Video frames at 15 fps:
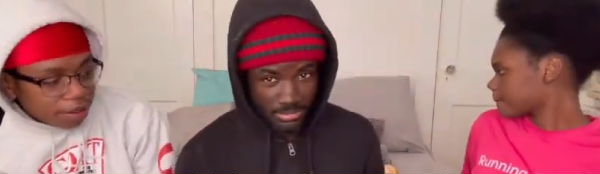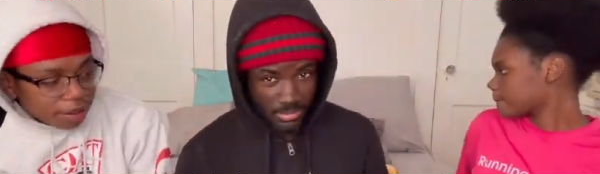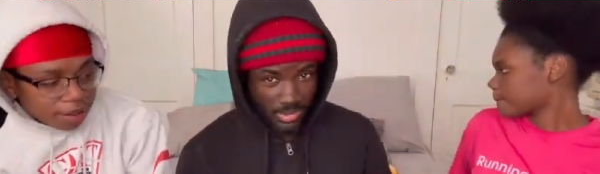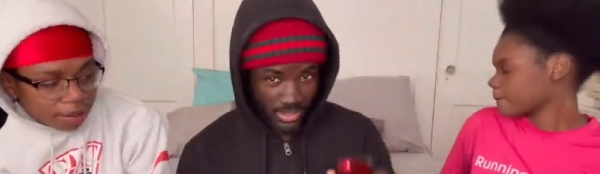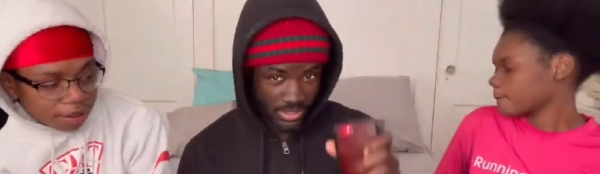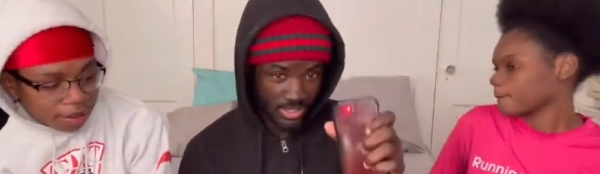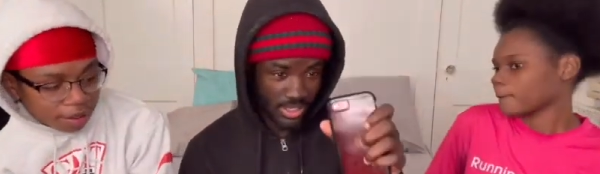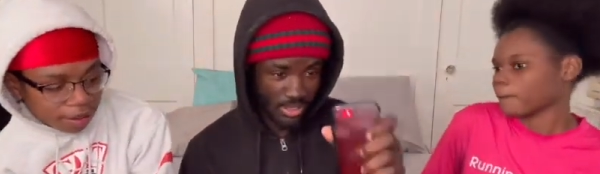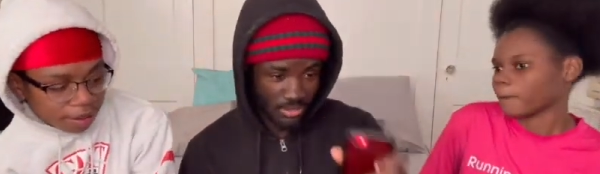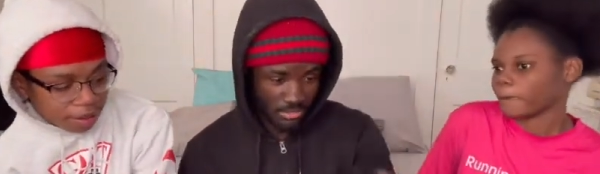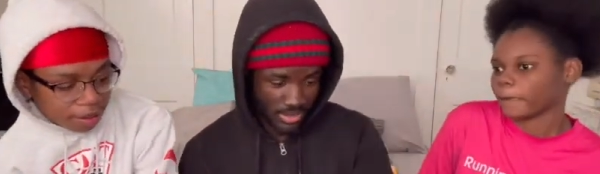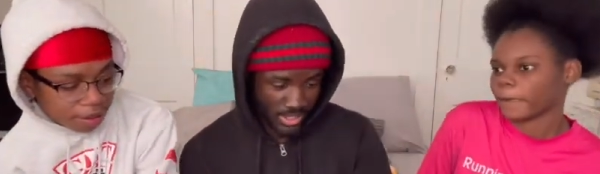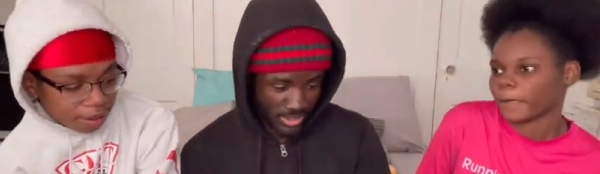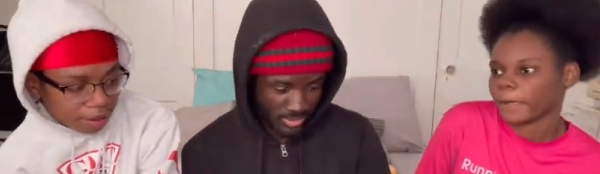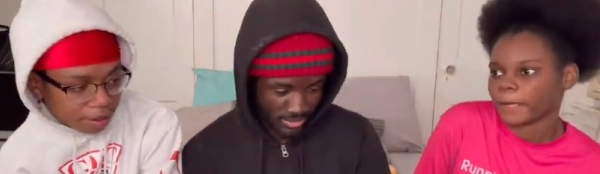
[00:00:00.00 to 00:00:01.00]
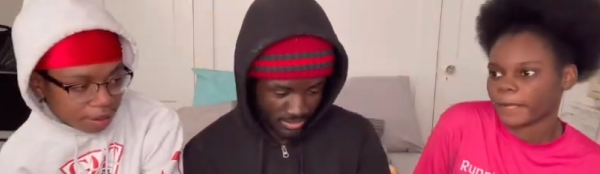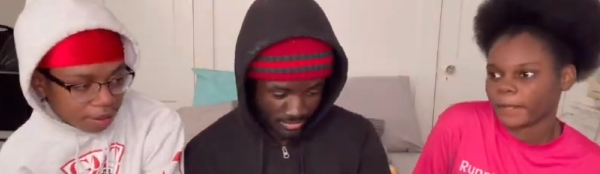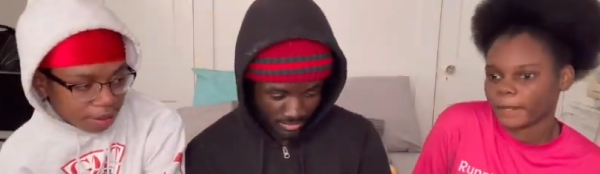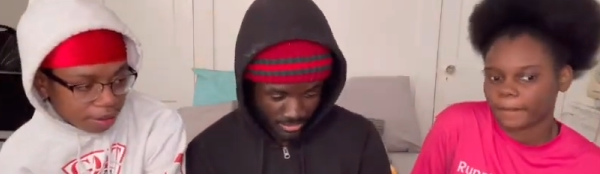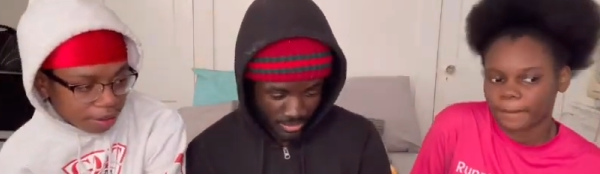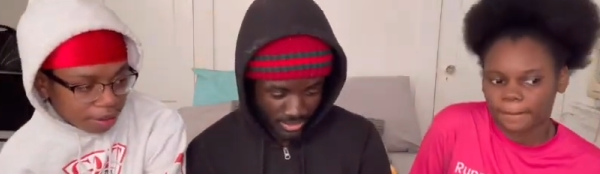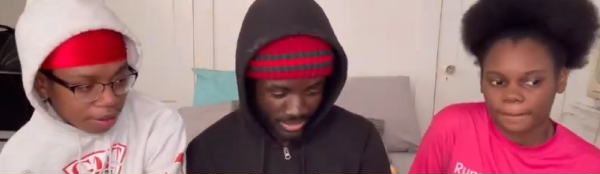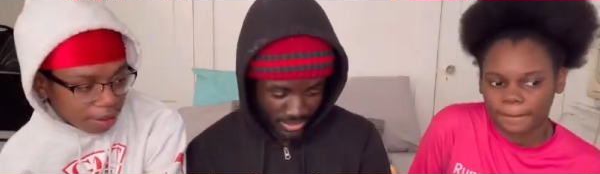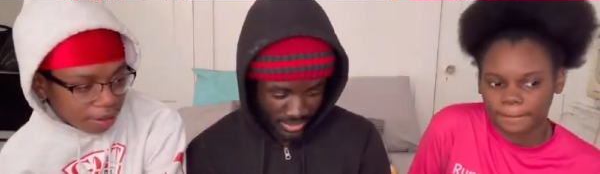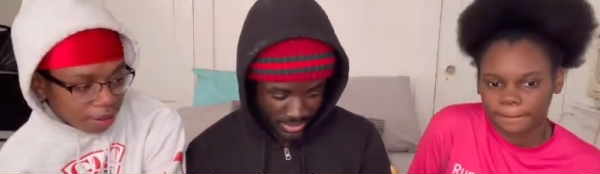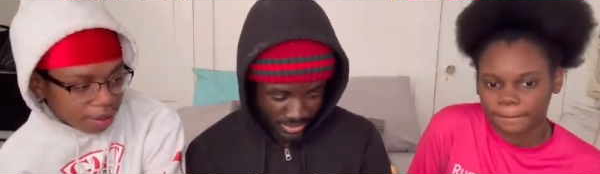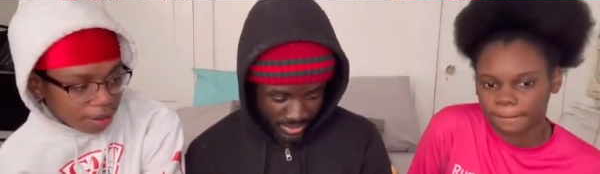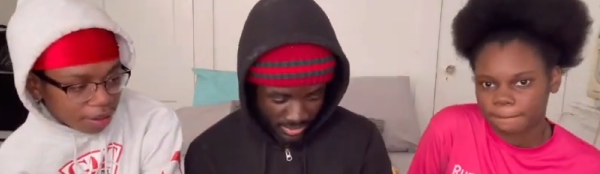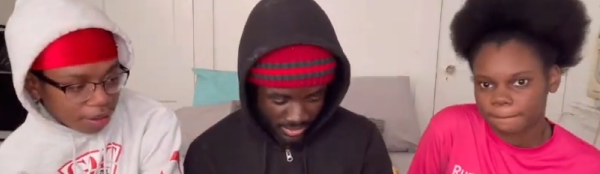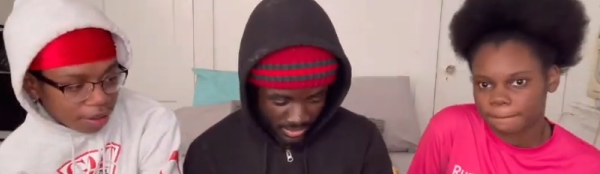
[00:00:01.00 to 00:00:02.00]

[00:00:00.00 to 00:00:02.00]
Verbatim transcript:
Speaker 1: but it's not going to be answered. Well, yes, it is